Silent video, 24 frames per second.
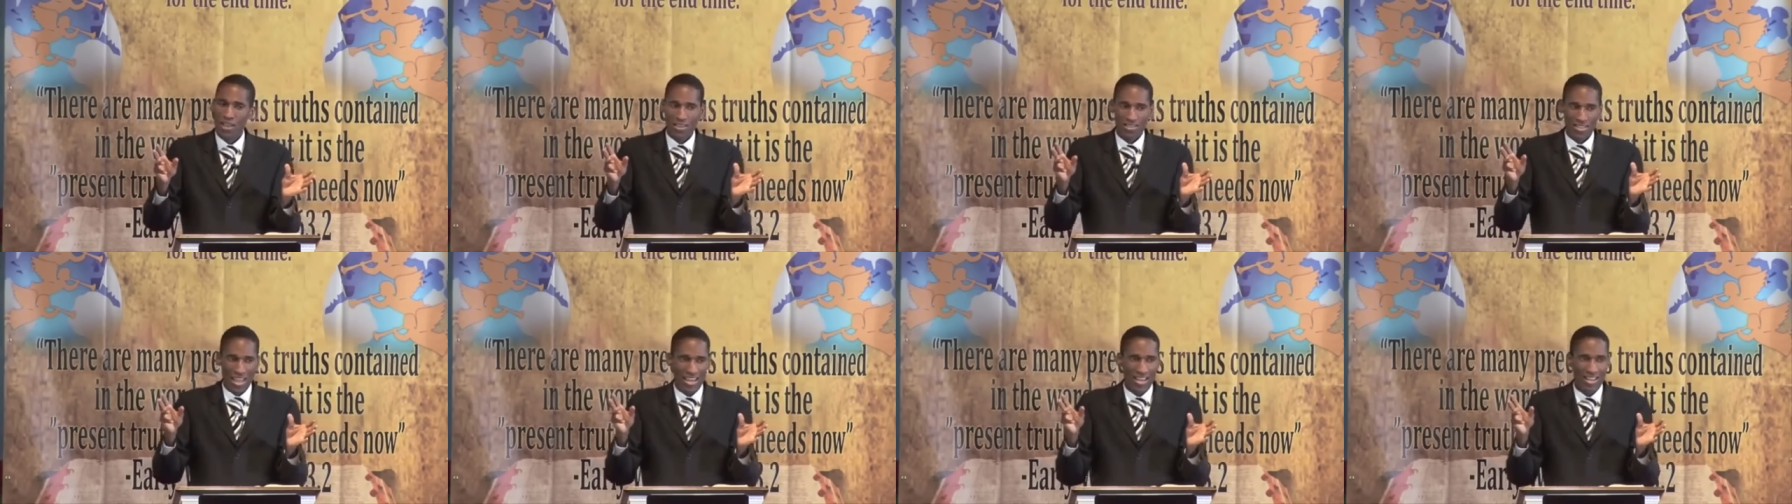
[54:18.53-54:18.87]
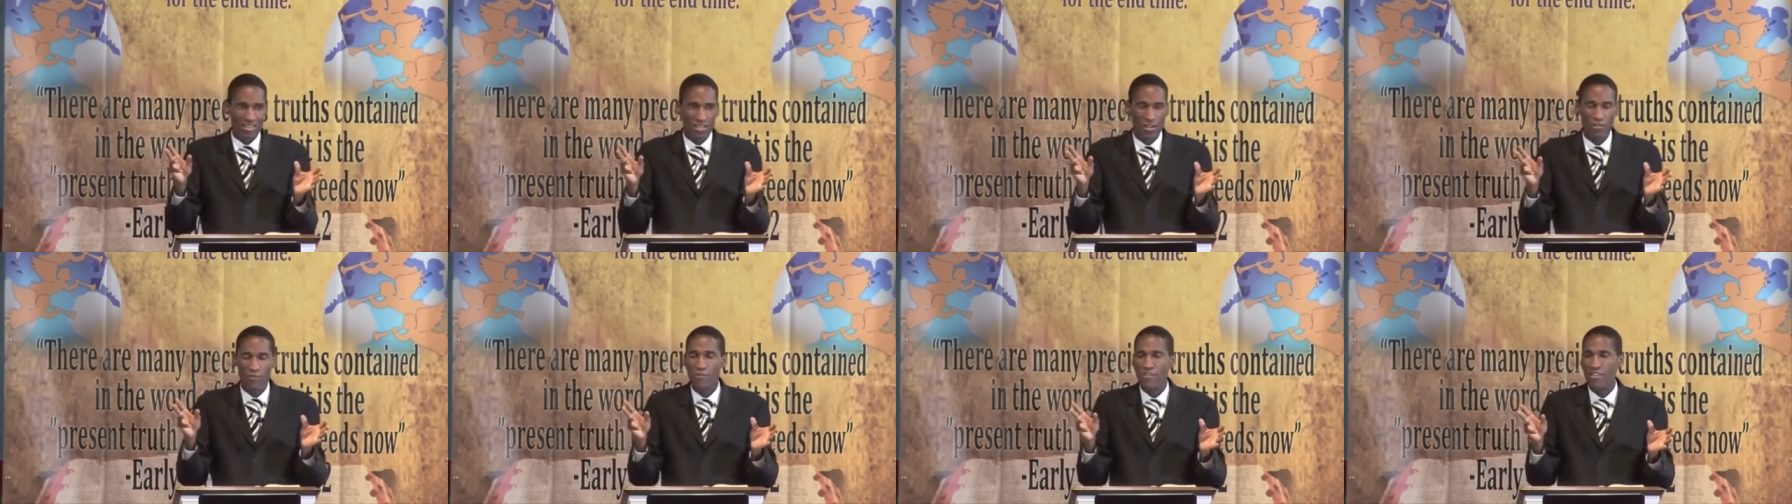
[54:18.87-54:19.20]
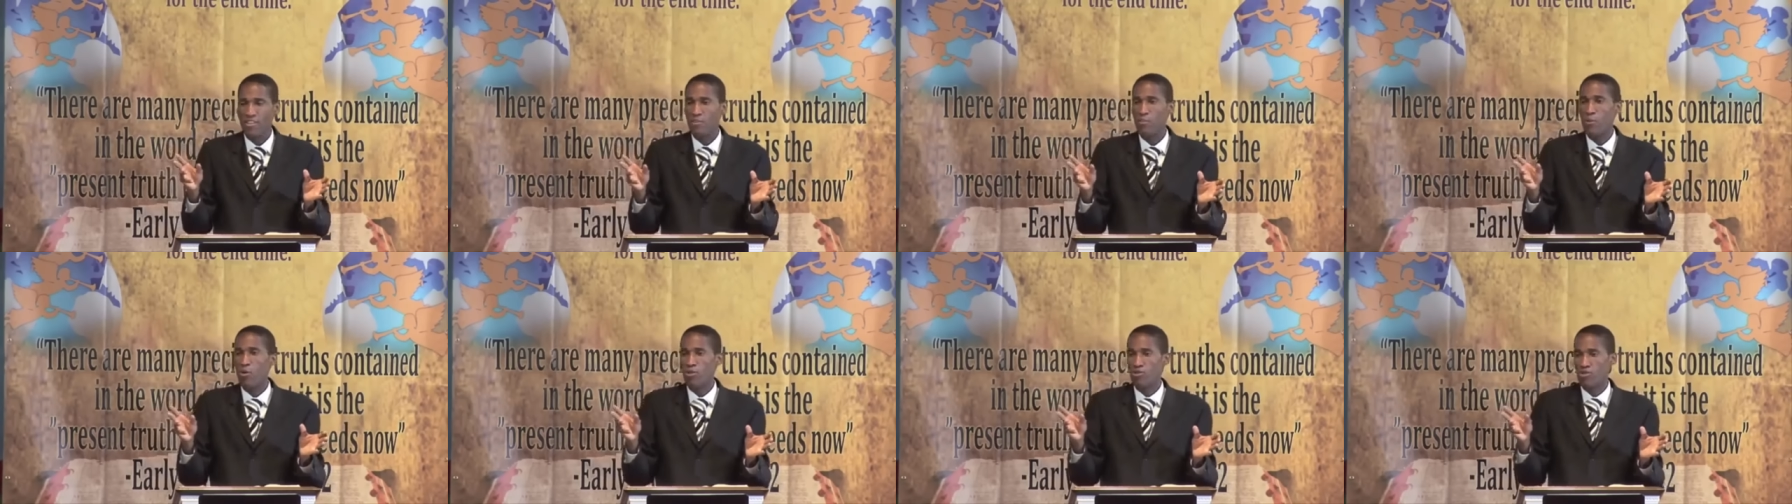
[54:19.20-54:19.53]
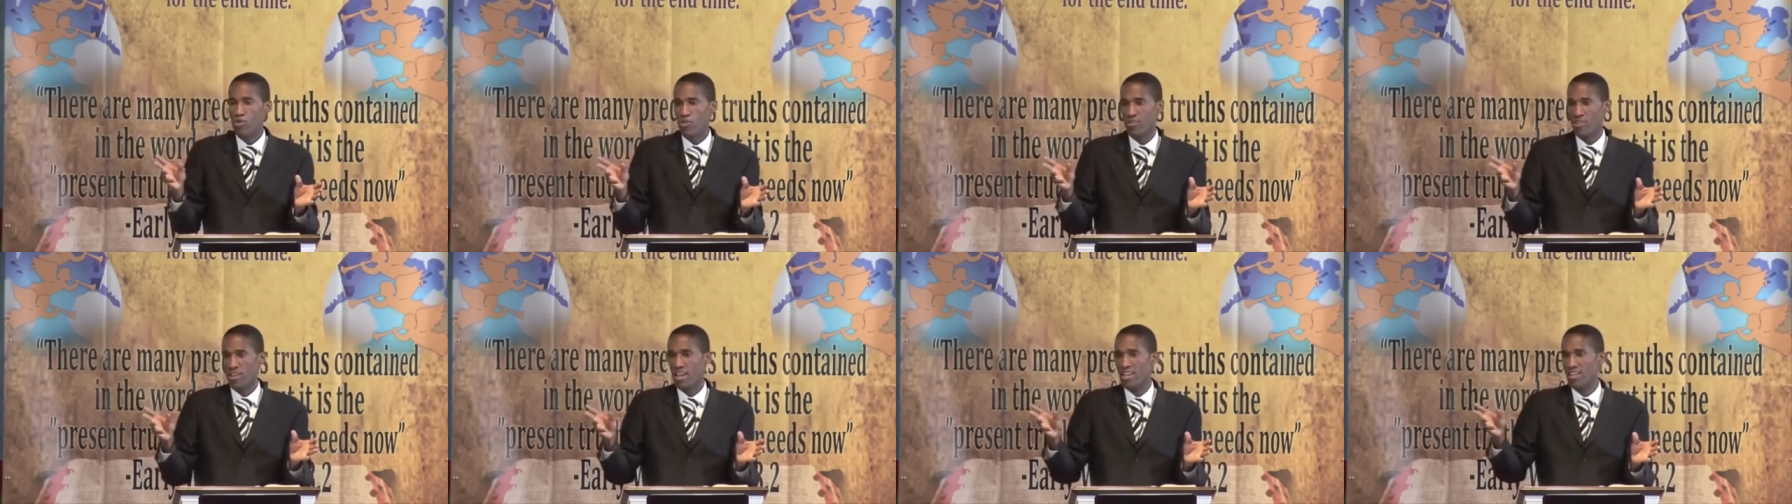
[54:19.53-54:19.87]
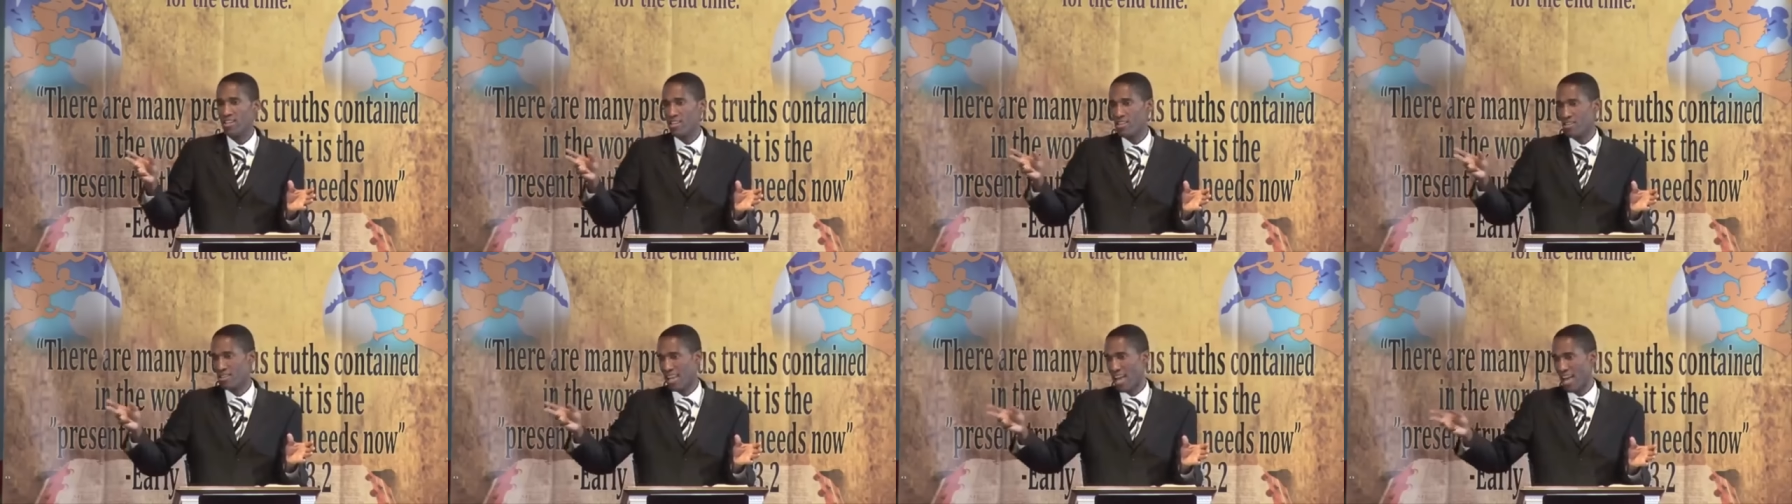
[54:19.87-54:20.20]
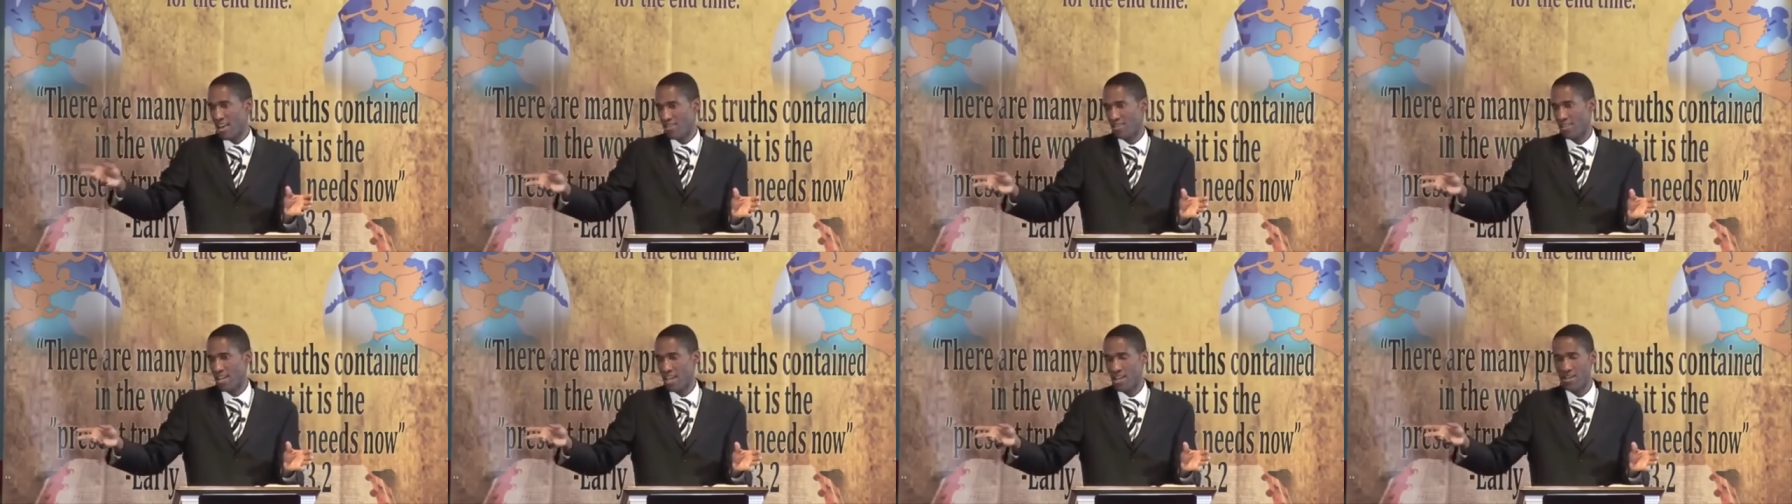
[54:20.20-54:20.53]
that is the visible church in these
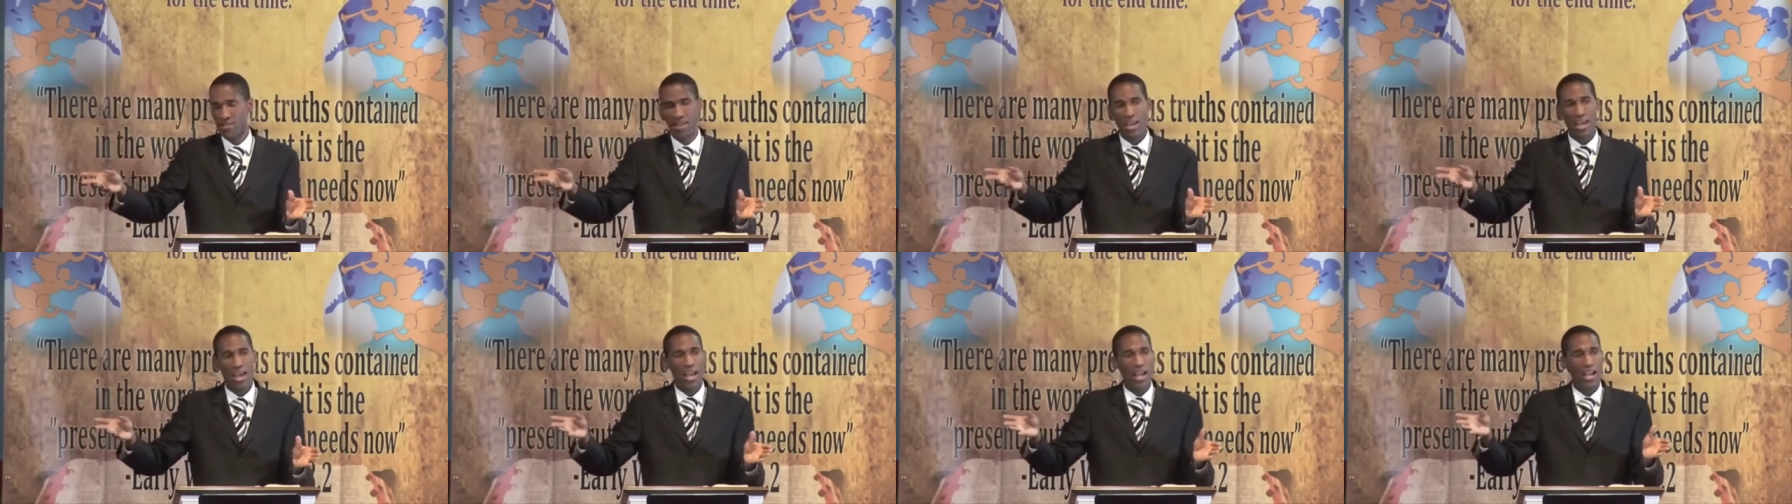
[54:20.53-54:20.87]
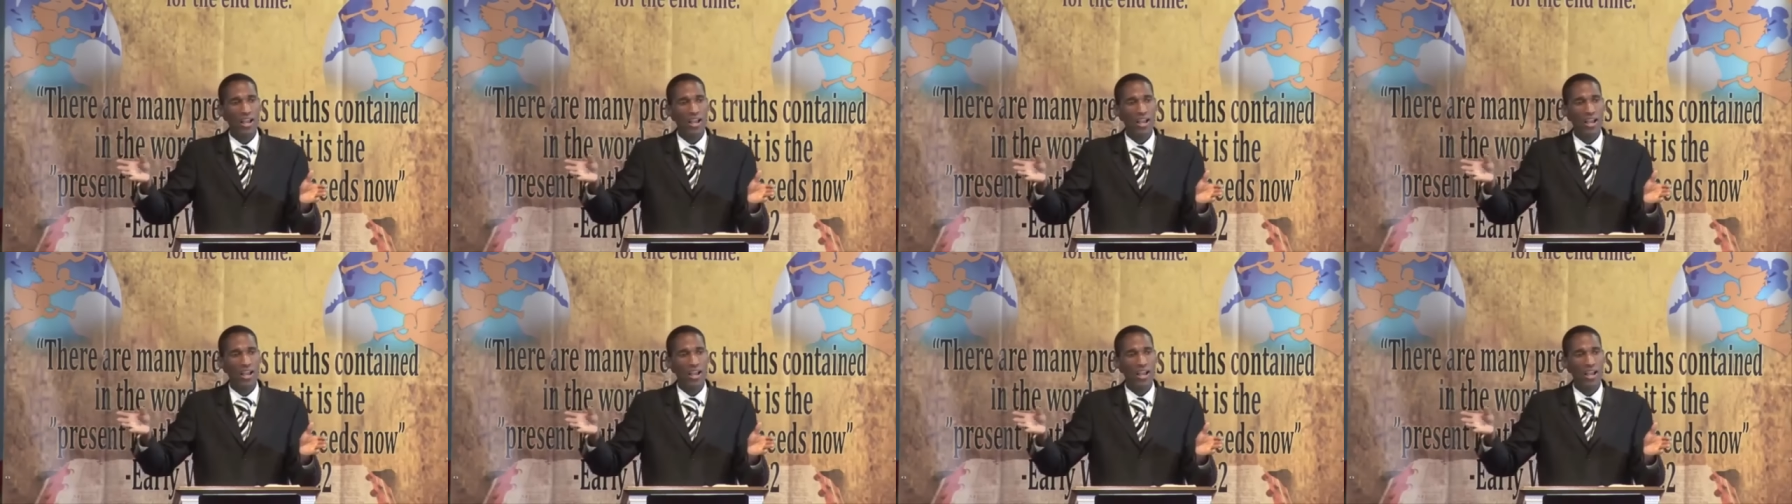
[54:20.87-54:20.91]
last days,